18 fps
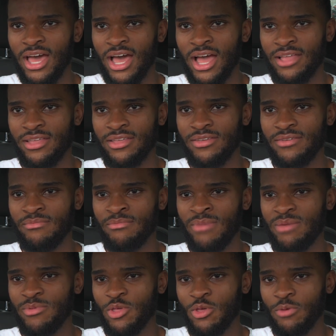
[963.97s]
and
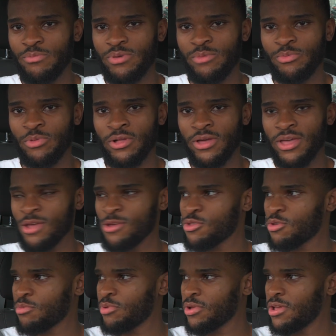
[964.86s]
maybe some people are
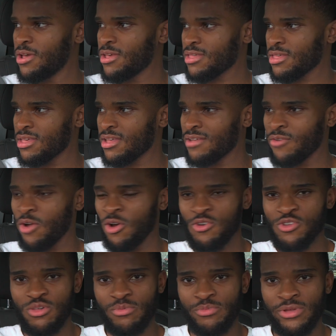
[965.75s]
entrepreneurs instead of
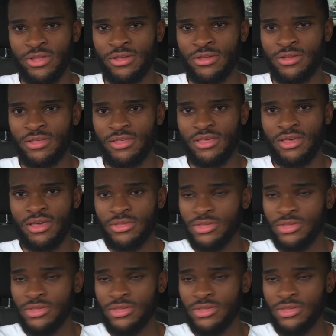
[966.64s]
entrepreneurs.